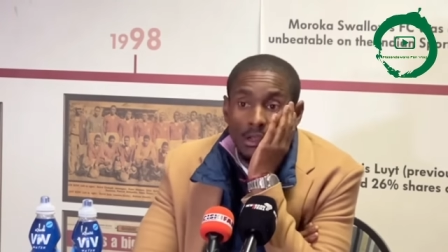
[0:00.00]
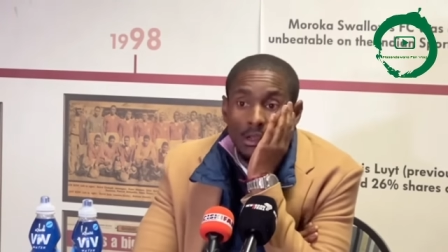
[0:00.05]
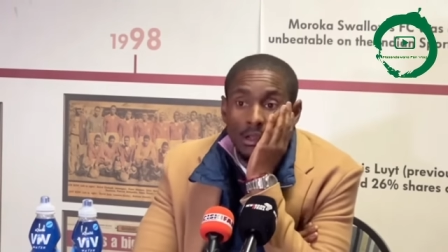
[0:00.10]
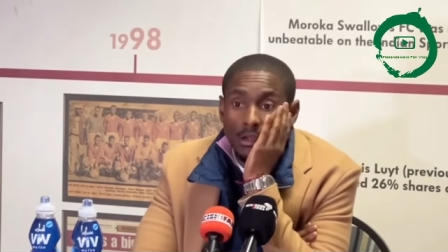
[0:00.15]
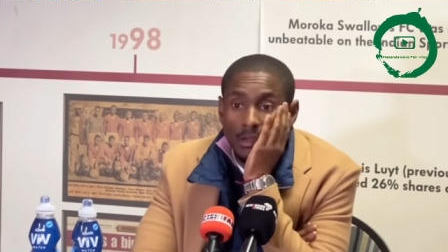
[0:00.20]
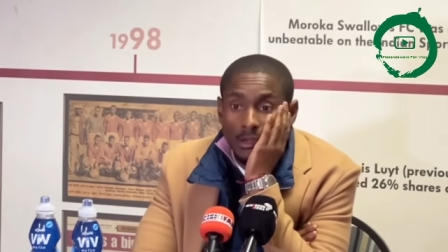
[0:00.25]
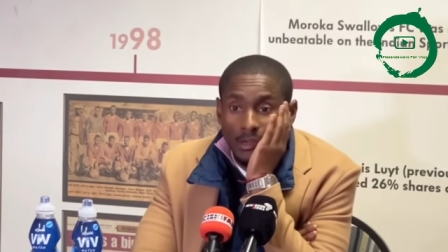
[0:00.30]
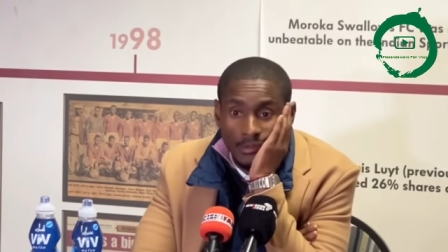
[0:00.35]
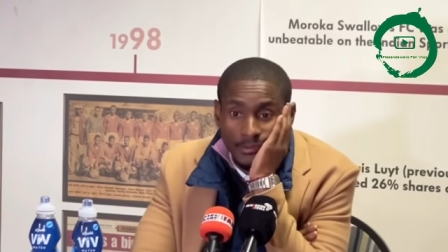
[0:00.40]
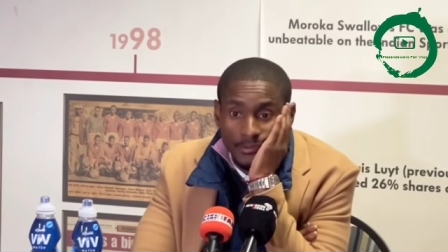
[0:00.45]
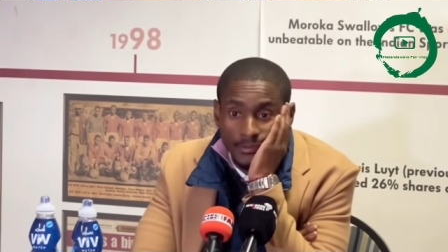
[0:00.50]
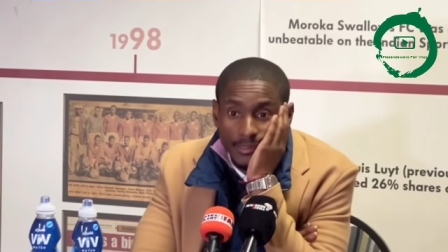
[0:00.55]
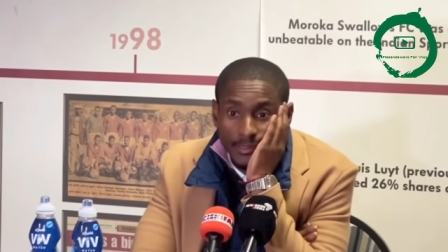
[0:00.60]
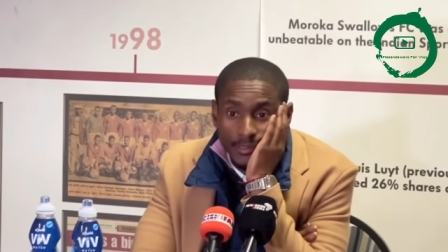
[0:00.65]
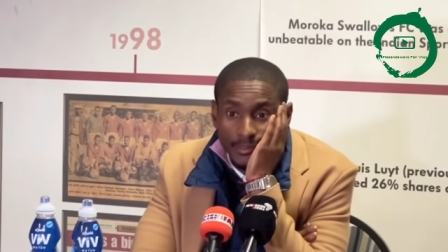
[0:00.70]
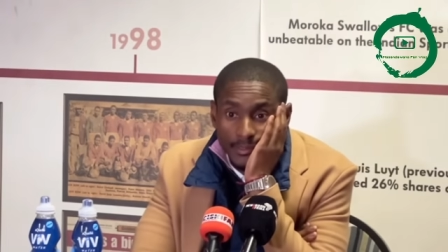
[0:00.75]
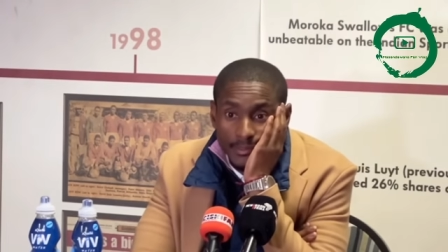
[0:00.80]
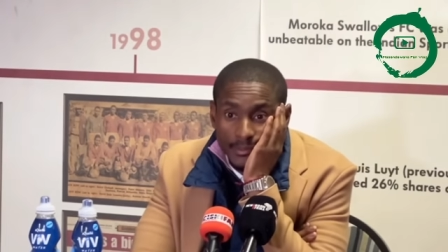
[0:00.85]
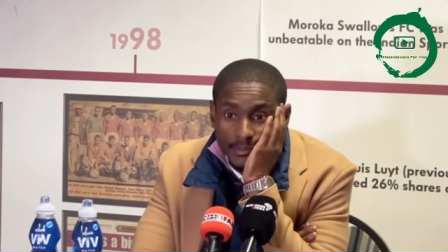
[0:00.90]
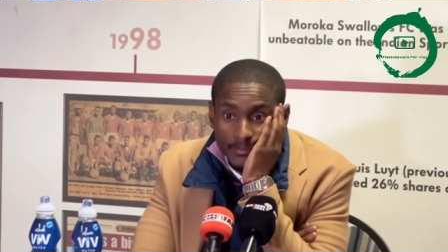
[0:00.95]
And
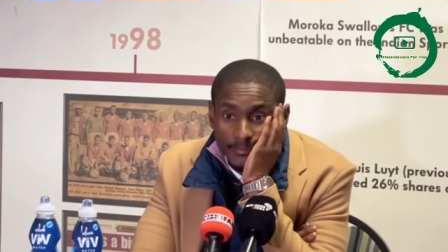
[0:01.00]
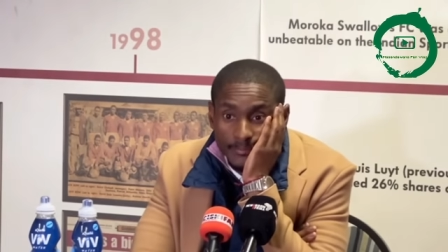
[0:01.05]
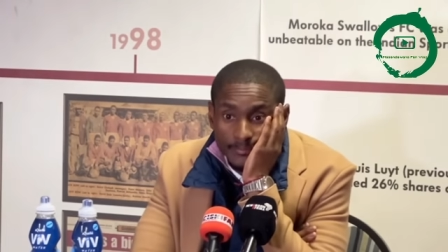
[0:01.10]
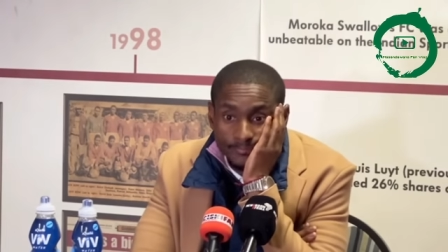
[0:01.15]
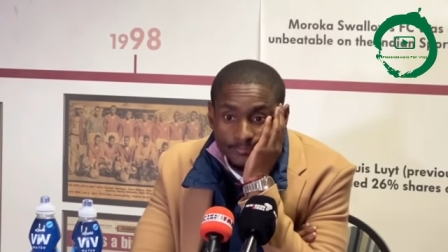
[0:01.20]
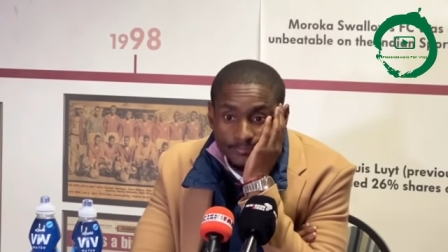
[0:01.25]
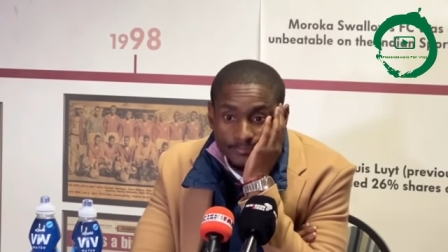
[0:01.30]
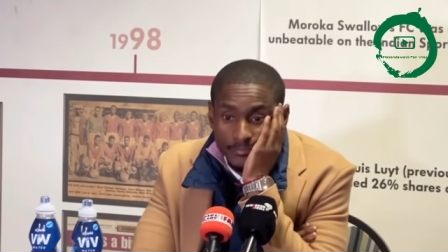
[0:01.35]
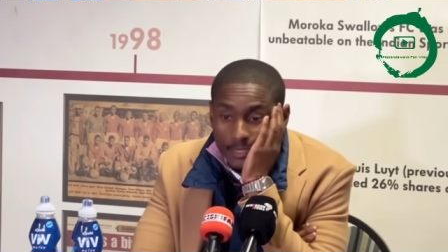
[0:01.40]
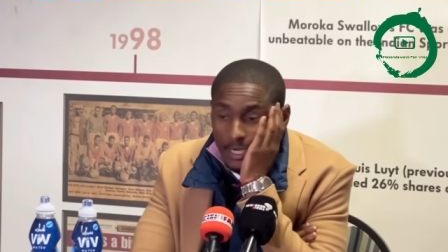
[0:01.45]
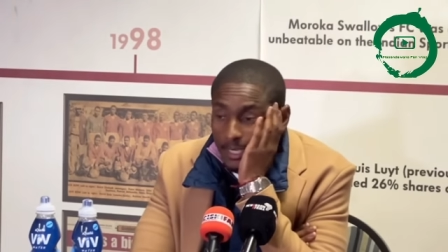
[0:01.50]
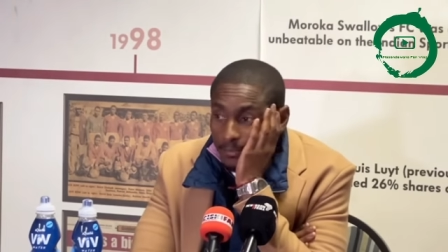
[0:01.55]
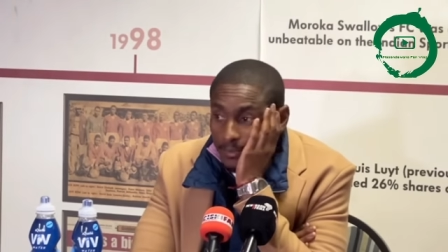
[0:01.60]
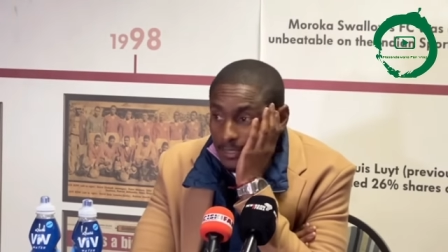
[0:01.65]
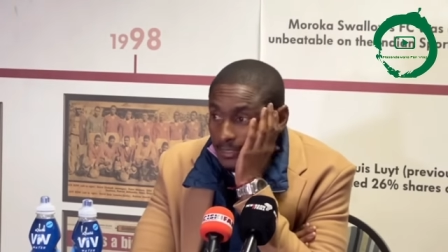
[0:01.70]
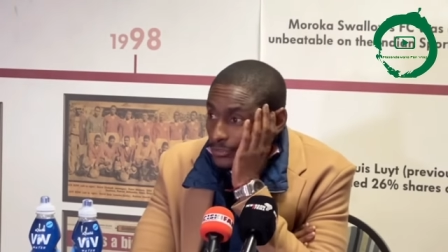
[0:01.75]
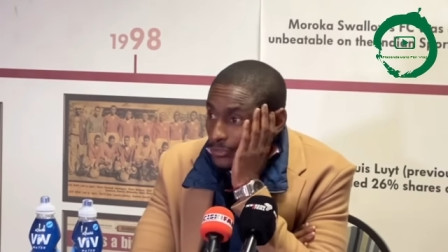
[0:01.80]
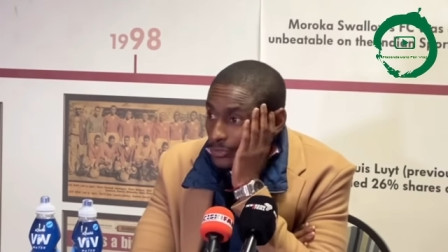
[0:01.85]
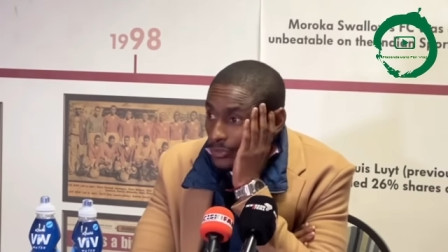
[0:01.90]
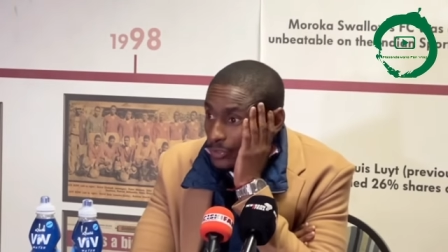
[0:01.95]
then, um, ah,
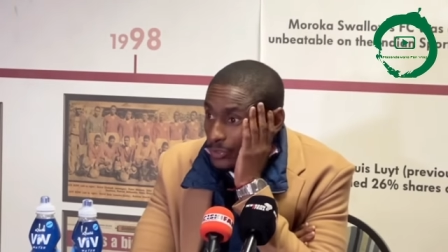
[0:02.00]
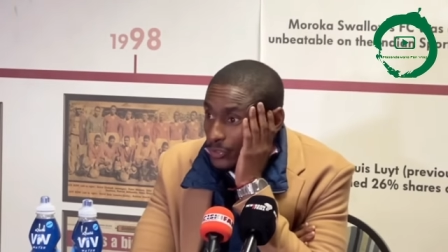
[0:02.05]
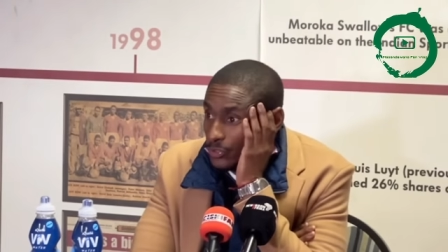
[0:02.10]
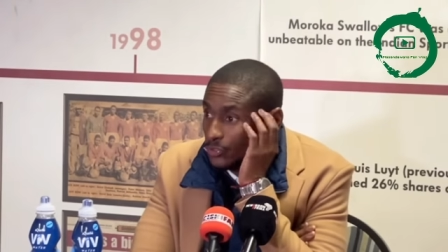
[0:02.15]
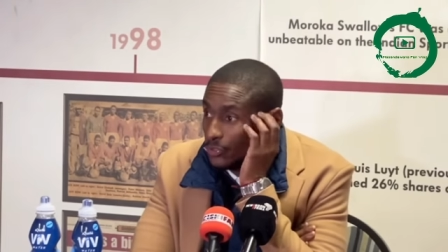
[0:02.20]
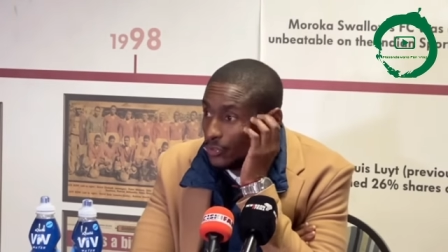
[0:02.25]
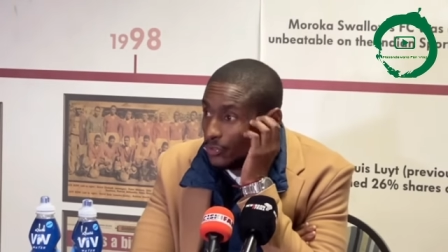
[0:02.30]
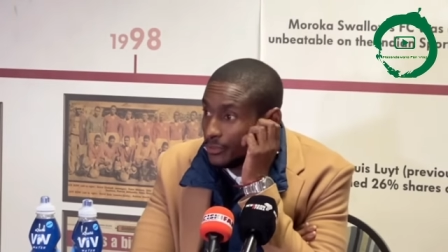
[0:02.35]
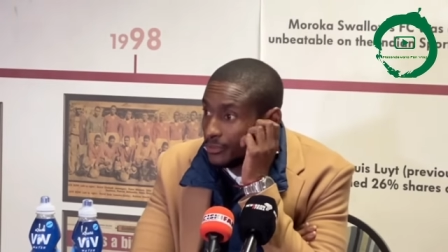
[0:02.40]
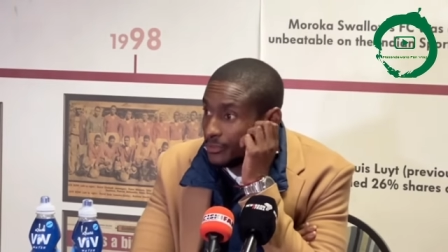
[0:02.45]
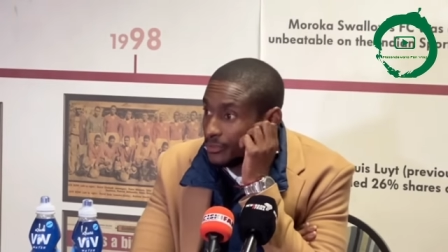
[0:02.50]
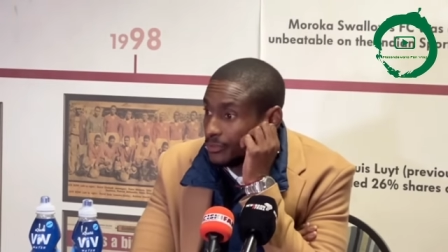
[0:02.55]
but you all saw it,